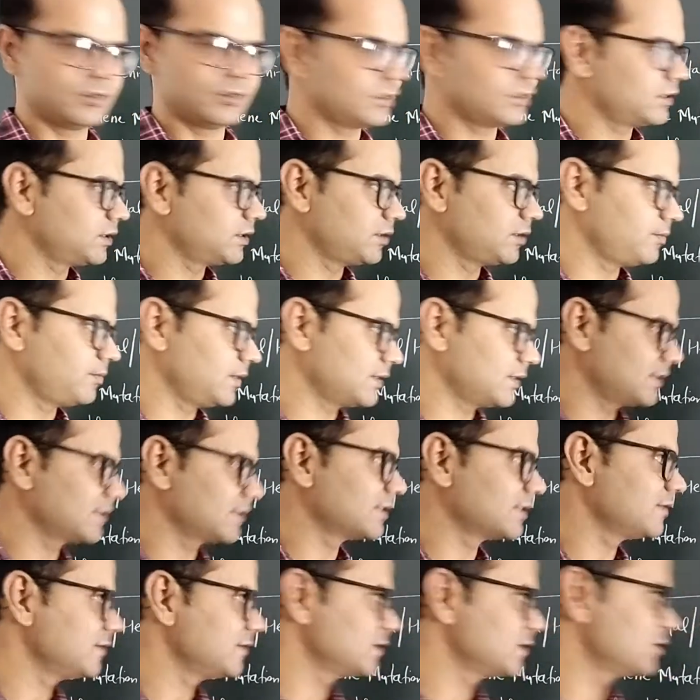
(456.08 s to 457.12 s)
this is the basic
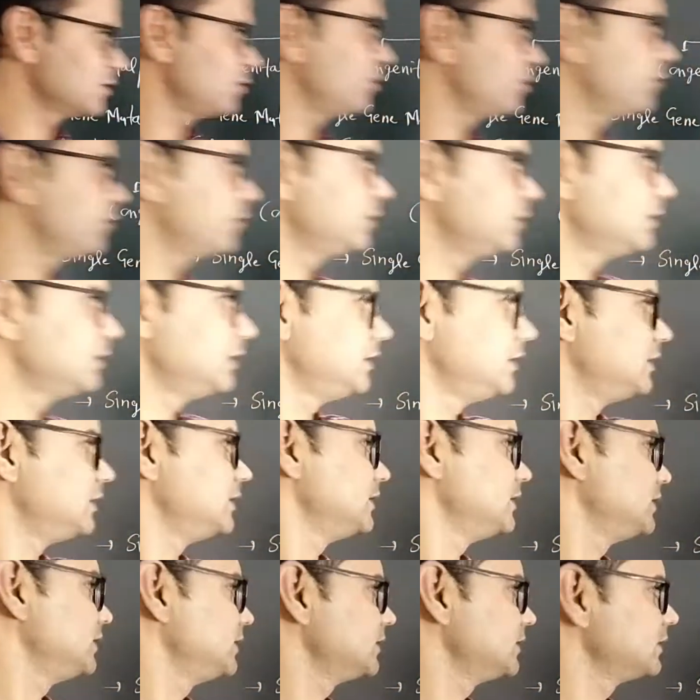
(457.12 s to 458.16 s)
division of
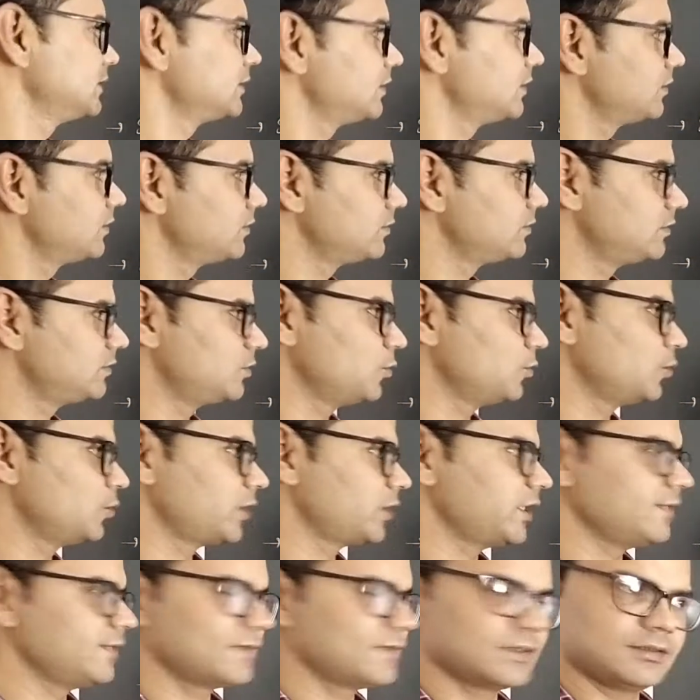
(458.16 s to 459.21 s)
disease, two
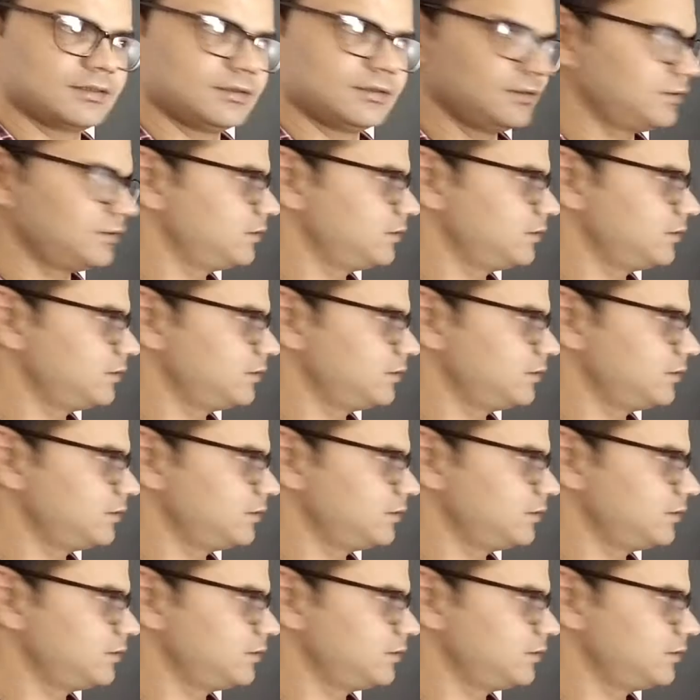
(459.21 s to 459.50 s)
types.